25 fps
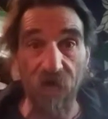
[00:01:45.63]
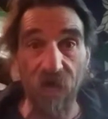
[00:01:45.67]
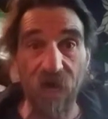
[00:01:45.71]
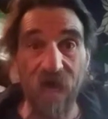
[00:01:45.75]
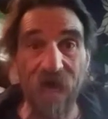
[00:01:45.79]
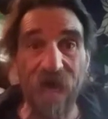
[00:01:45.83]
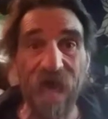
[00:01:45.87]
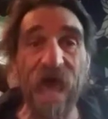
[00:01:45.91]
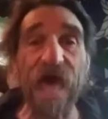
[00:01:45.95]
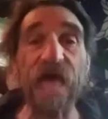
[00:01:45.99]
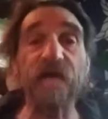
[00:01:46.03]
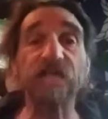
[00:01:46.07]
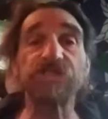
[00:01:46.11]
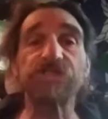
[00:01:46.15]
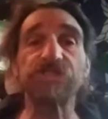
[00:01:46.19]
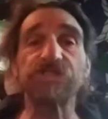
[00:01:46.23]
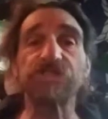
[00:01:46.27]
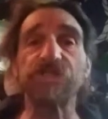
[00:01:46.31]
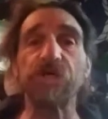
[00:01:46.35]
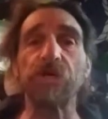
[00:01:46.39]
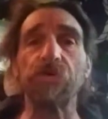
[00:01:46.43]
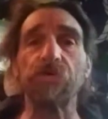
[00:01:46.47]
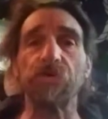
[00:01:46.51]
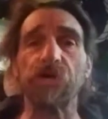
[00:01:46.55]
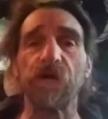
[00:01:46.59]
as
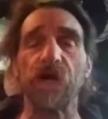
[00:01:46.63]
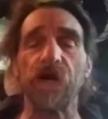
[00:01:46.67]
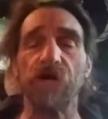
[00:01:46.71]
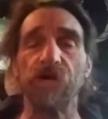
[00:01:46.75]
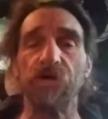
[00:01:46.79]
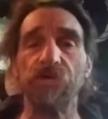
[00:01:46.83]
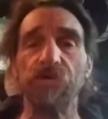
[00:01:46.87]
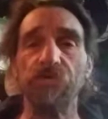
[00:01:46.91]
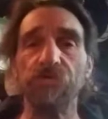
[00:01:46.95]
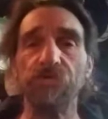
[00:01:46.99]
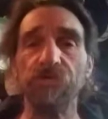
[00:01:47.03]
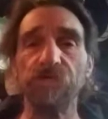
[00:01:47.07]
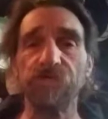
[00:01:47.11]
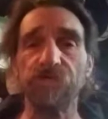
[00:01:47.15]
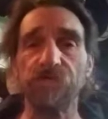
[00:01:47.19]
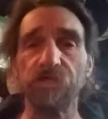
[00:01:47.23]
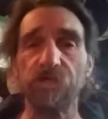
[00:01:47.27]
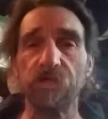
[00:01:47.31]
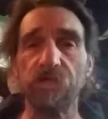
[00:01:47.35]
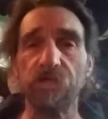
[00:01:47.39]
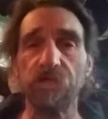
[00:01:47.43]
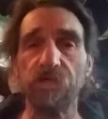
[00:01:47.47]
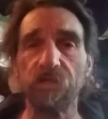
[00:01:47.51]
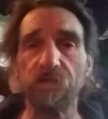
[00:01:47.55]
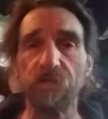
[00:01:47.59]
the ruse
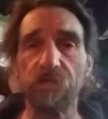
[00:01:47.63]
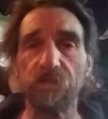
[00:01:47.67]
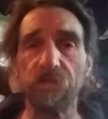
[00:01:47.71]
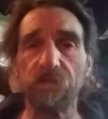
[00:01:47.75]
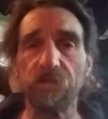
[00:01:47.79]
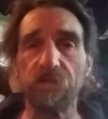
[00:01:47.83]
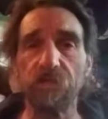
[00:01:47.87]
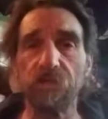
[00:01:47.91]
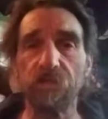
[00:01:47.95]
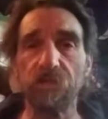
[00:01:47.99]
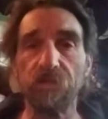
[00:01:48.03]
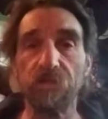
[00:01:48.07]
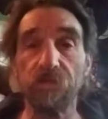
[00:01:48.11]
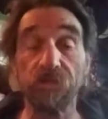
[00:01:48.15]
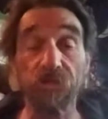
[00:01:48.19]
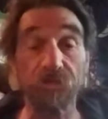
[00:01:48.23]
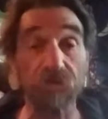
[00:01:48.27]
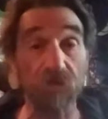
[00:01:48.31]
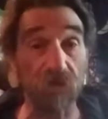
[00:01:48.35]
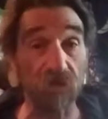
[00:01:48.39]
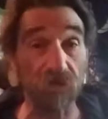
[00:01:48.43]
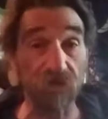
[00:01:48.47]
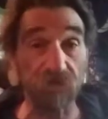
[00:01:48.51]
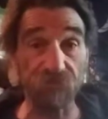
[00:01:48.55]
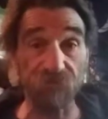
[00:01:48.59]

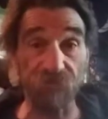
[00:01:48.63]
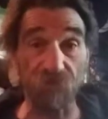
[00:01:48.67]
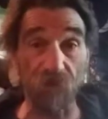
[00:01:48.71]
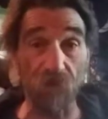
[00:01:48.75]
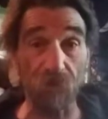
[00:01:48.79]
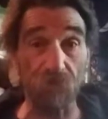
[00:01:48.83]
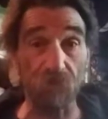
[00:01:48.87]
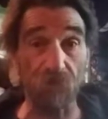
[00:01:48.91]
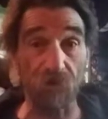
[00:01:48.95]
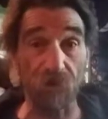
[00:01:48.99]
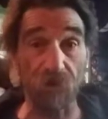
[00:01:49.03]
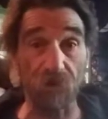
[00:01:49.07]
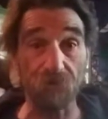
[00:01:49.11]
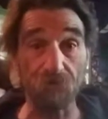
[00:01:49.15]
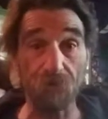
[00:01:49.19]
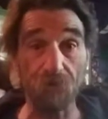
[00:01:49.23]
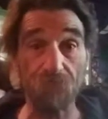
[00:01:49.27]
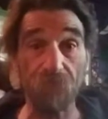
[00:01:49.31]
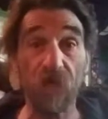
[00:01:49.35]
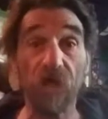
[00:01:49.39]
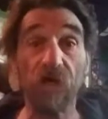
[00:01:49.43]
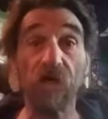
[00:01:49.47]
starts to fall apart,